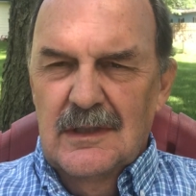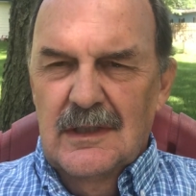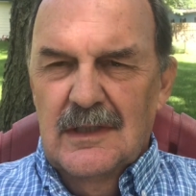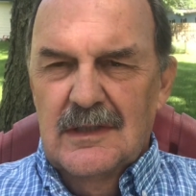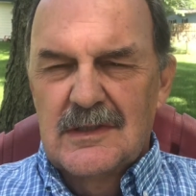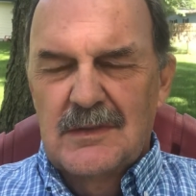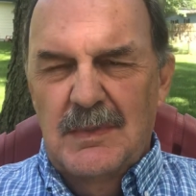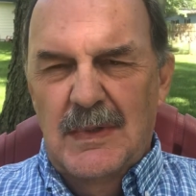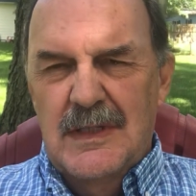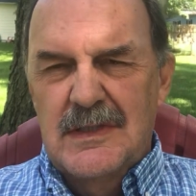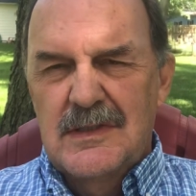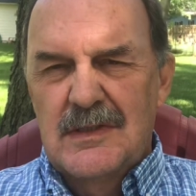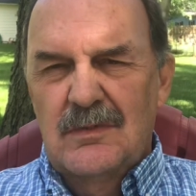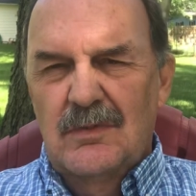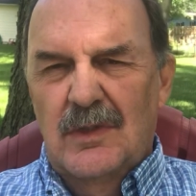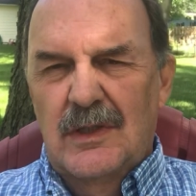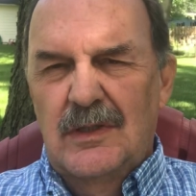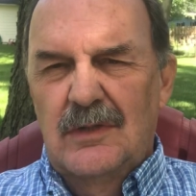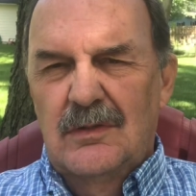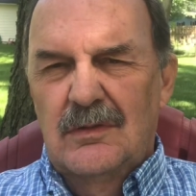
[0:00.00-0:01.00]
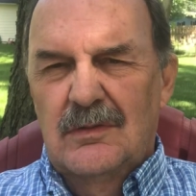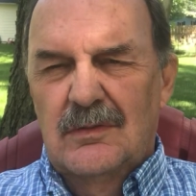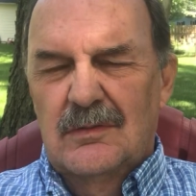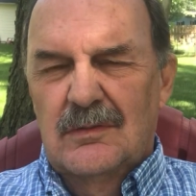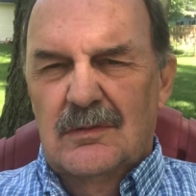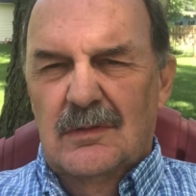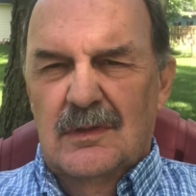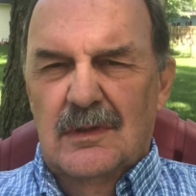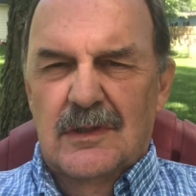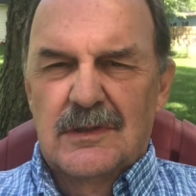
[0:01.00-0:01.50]
It's amazing when you
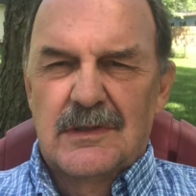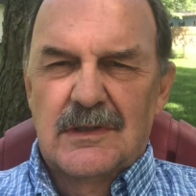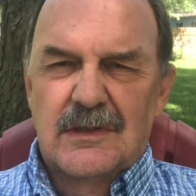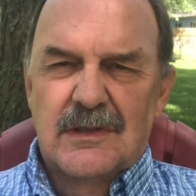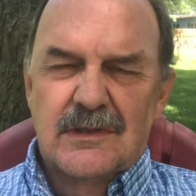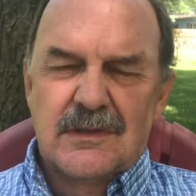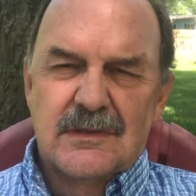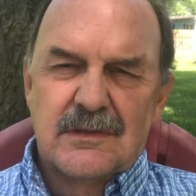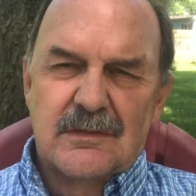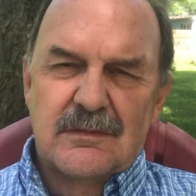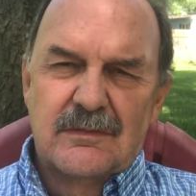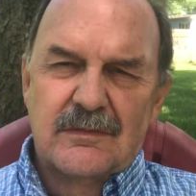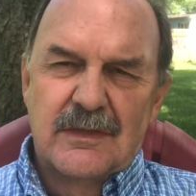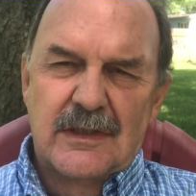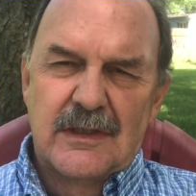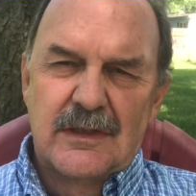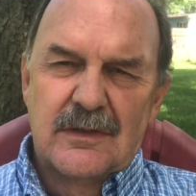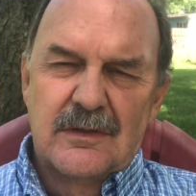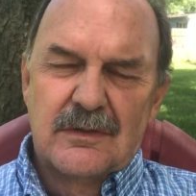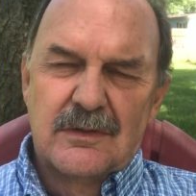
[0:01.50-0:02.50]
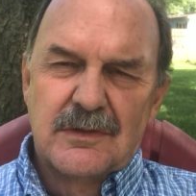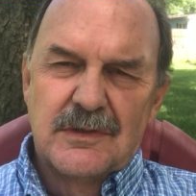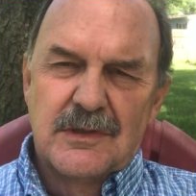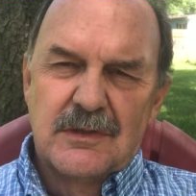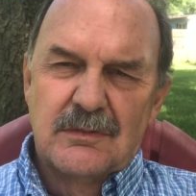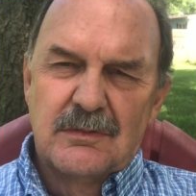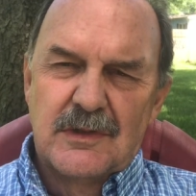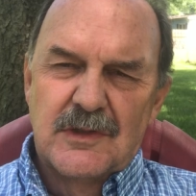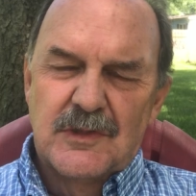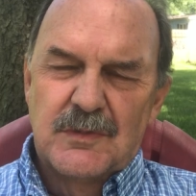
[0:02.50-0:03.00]
listened to some videos
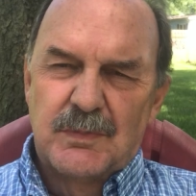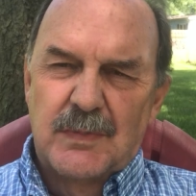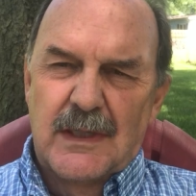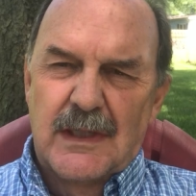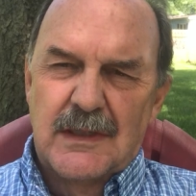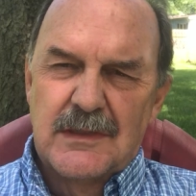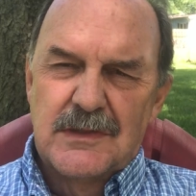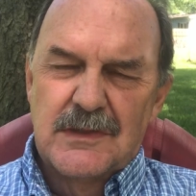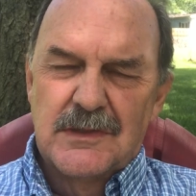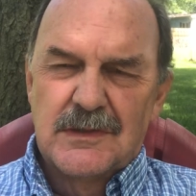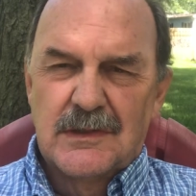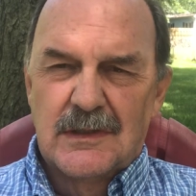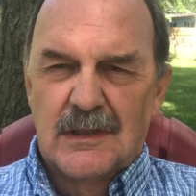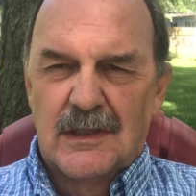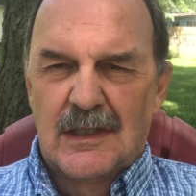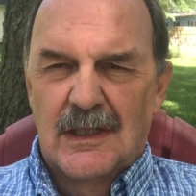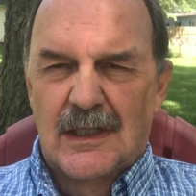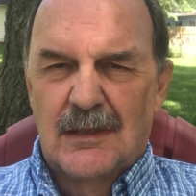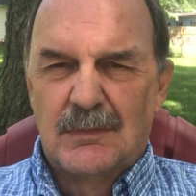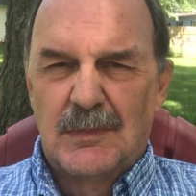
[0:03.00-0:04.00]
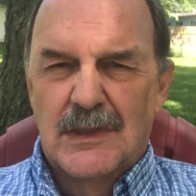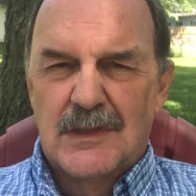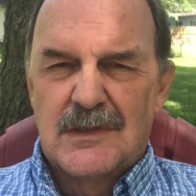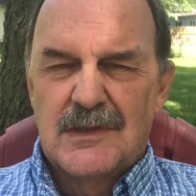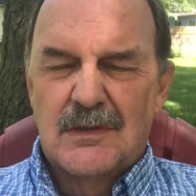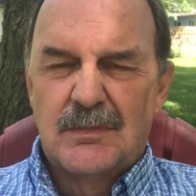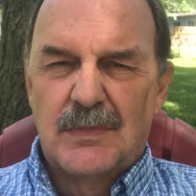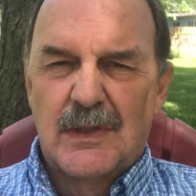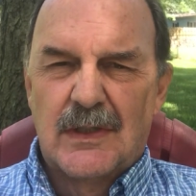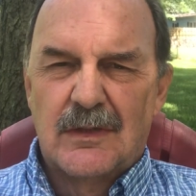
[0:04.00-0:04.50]
and responses and comments
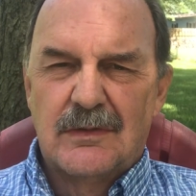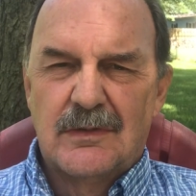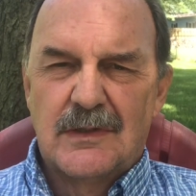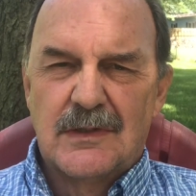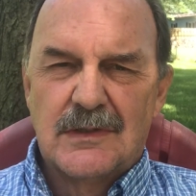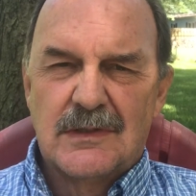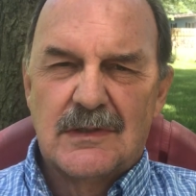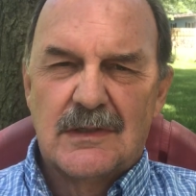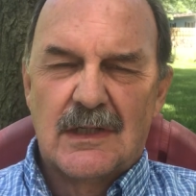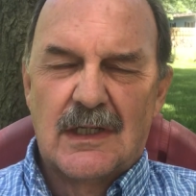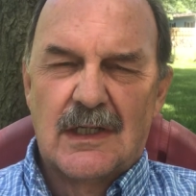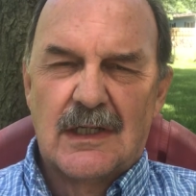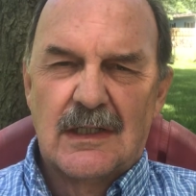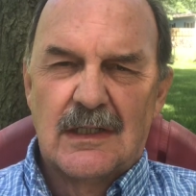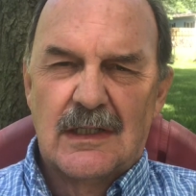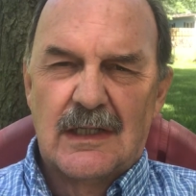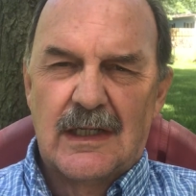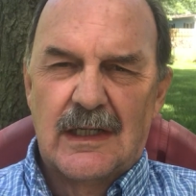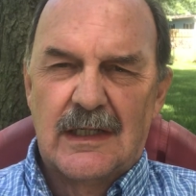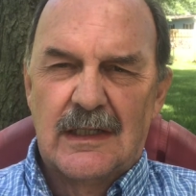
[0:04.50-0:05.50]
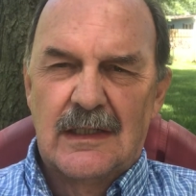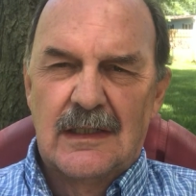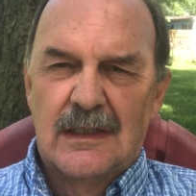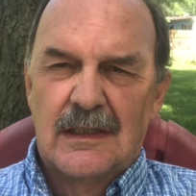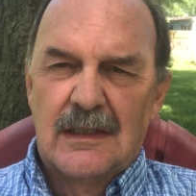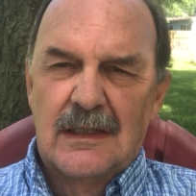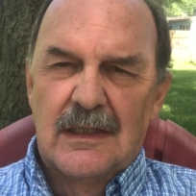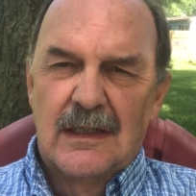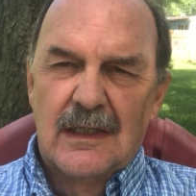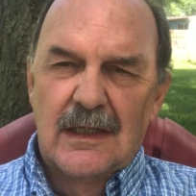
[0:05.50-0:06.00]
about this online,
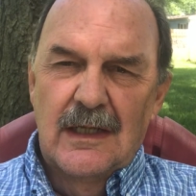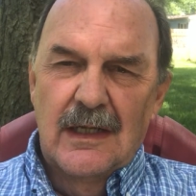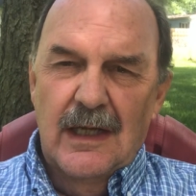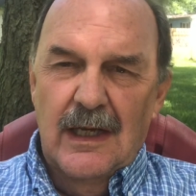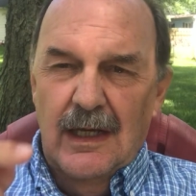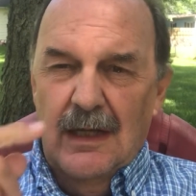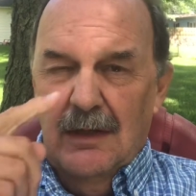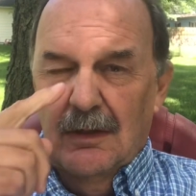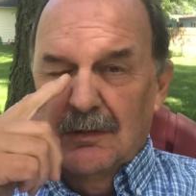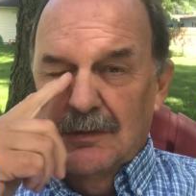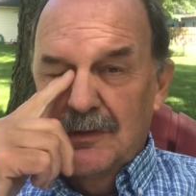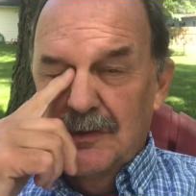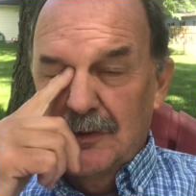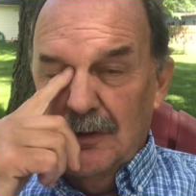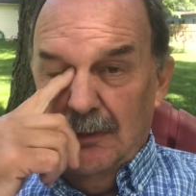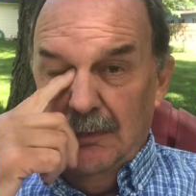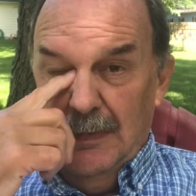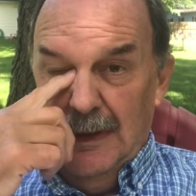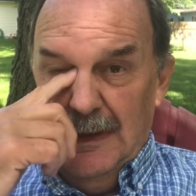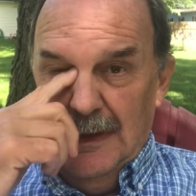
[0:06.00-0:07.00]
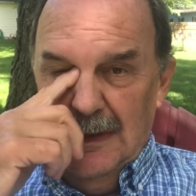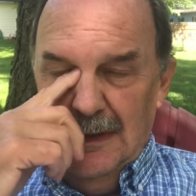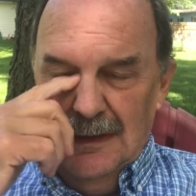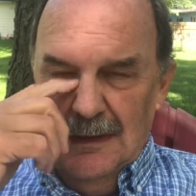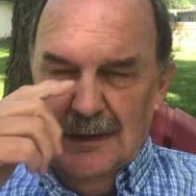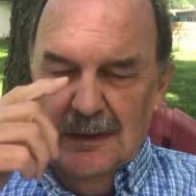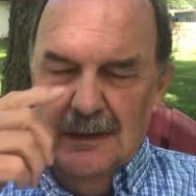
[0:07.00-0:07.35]
how so many